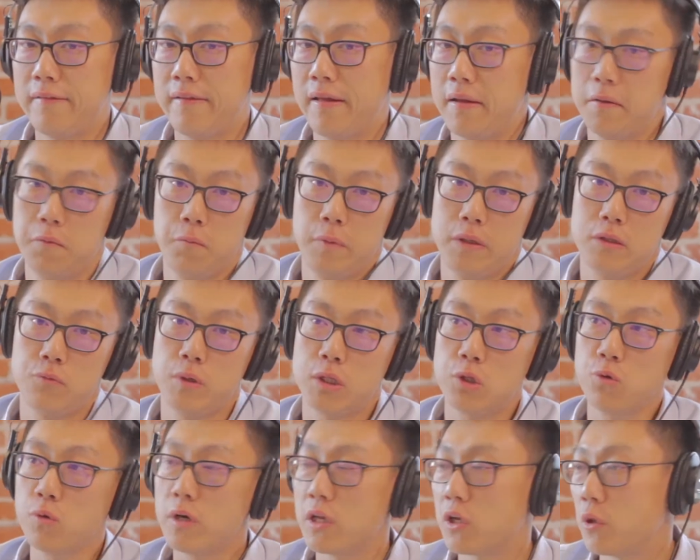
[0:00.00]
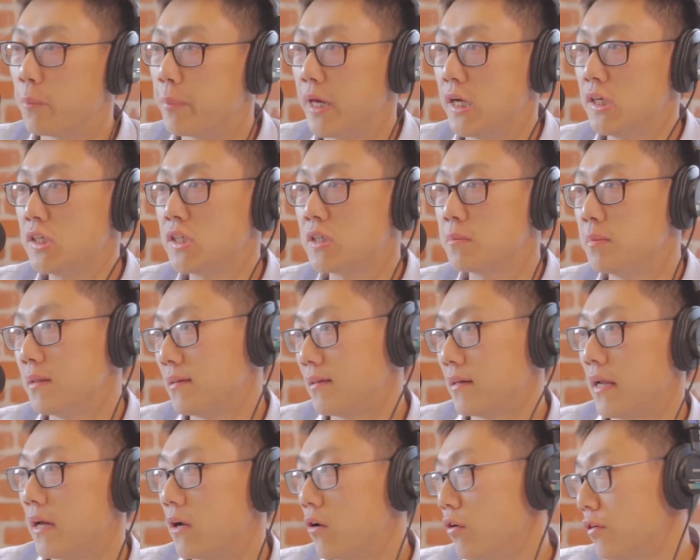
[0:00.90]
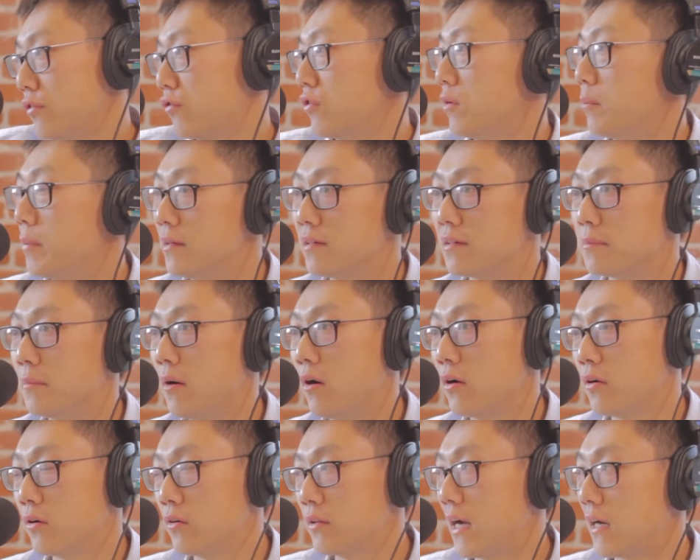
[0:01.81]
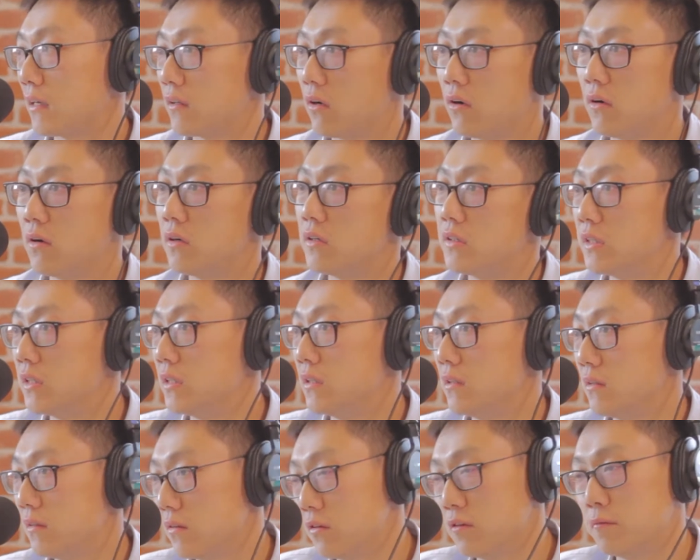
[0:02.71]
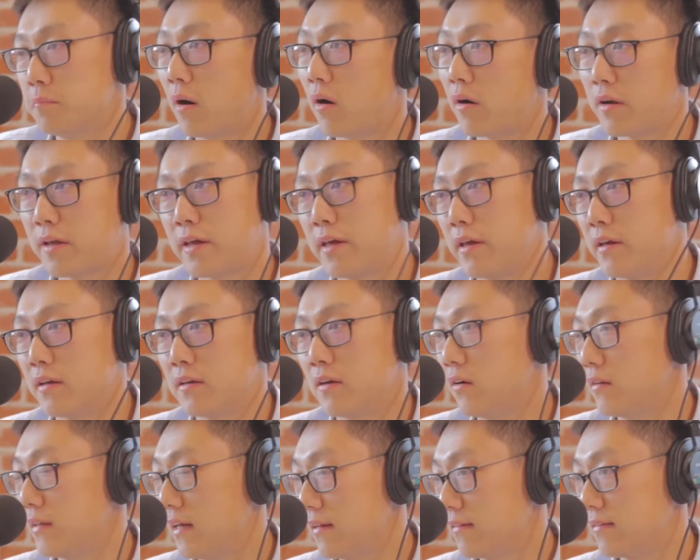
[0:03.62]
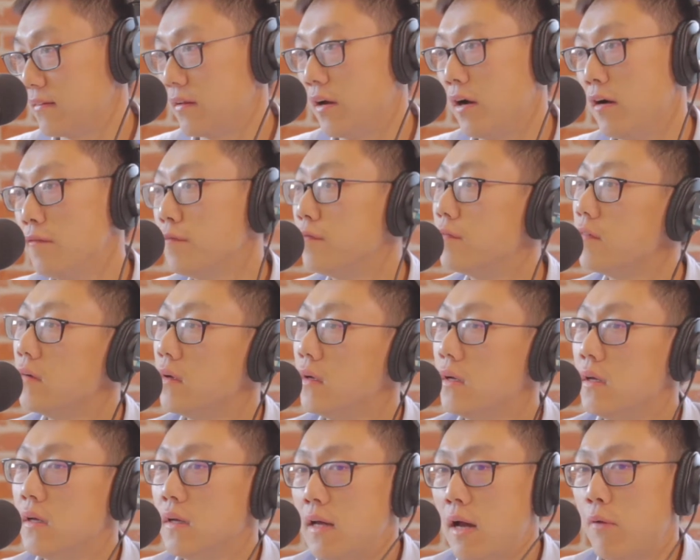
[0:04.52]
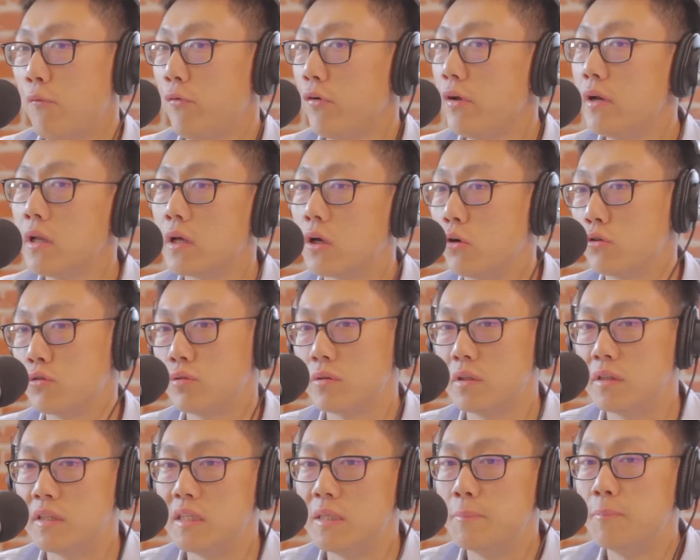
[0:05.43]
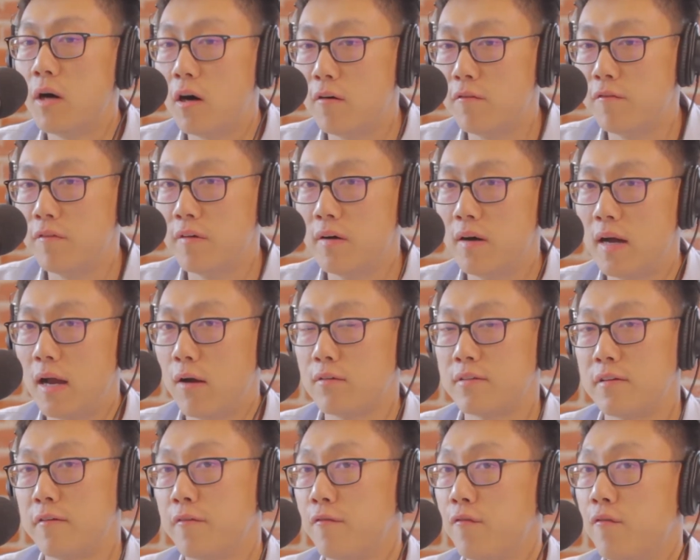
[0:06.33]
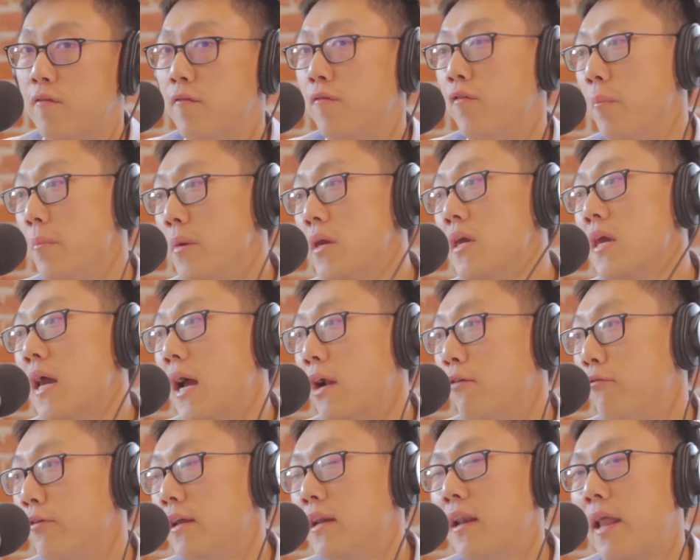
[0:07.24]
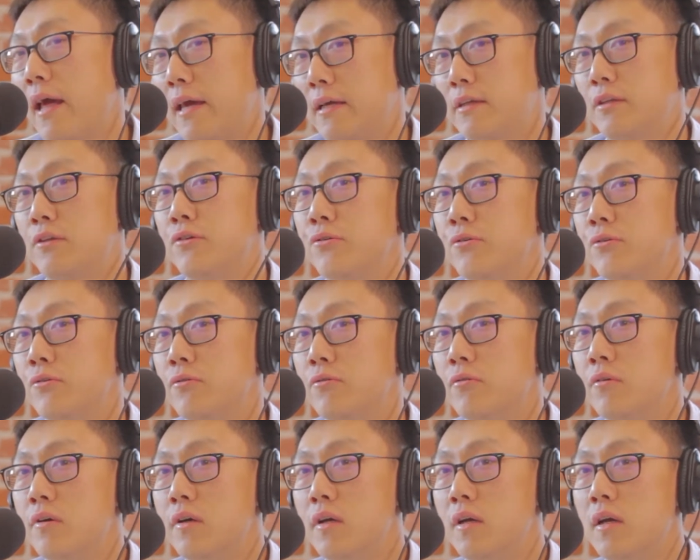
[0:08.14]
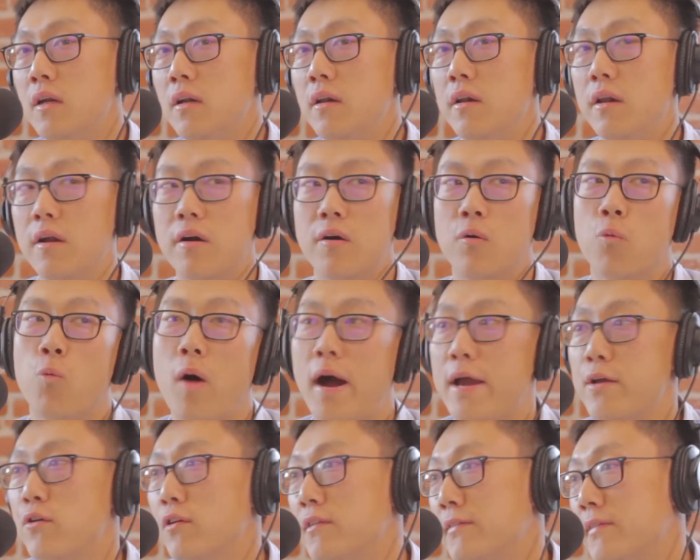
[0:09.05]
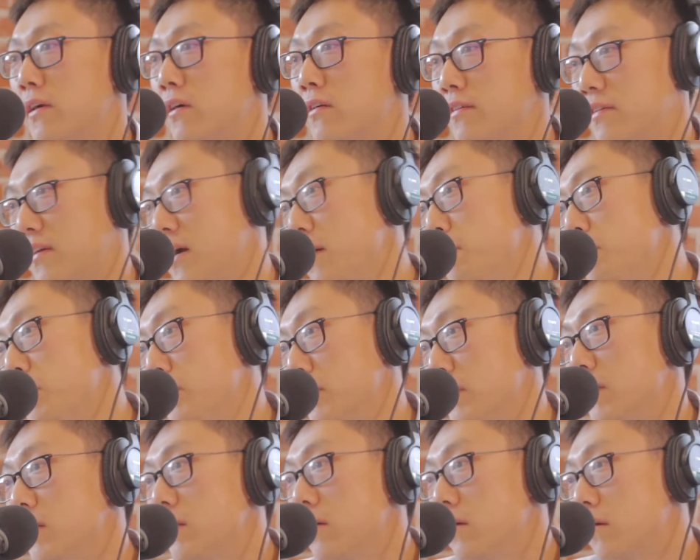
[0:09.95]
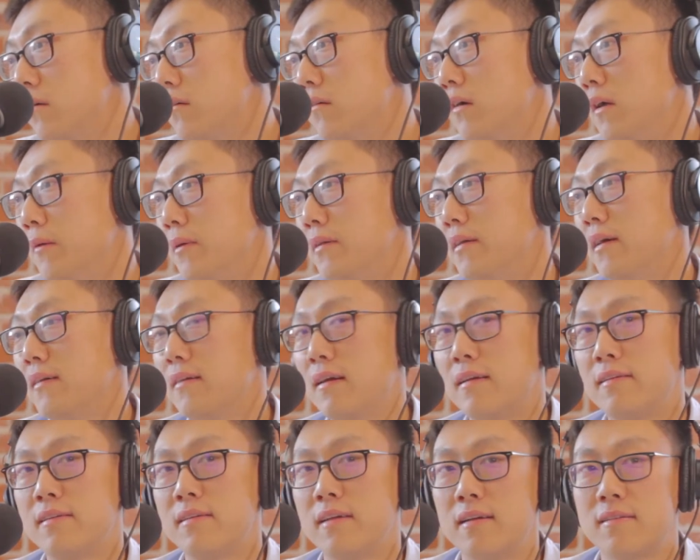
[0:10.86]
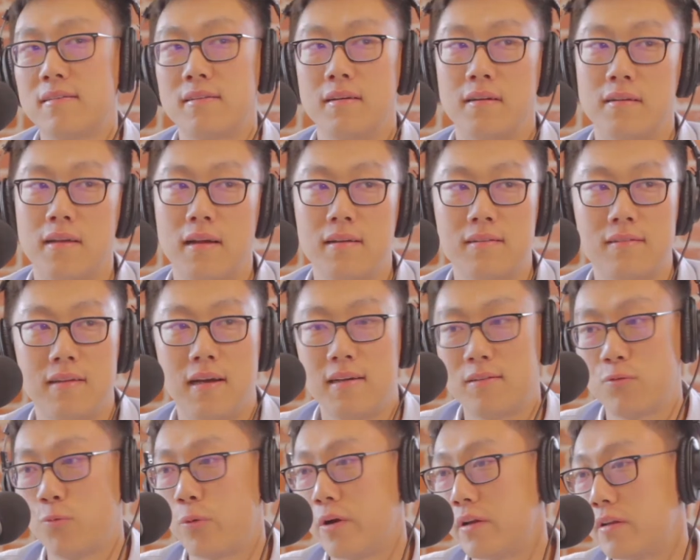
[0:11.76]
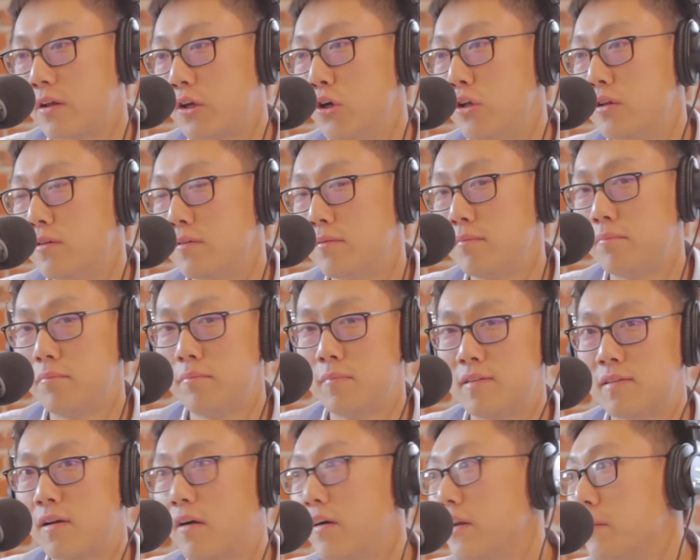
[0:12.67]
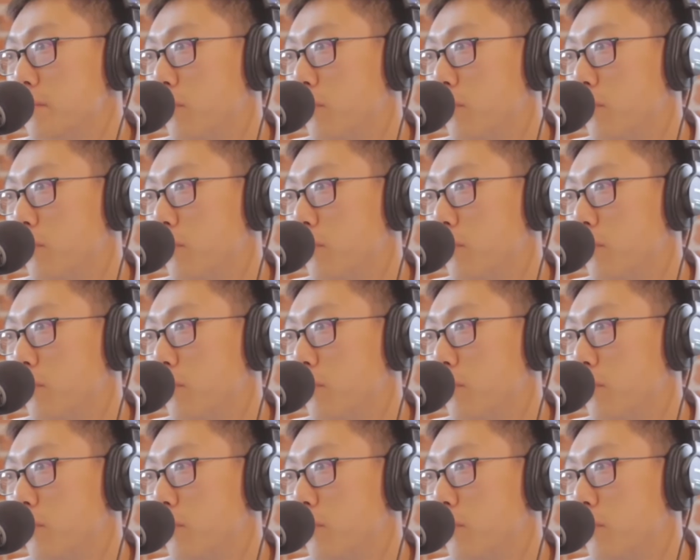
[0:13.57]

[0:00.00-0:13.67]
then we do a little pitch, basically go through the business model, technology, market, all that stuff, and really go to the deep of. I would say for me, I really like to learn why you start this company, right? I mean, I think that's where the good starting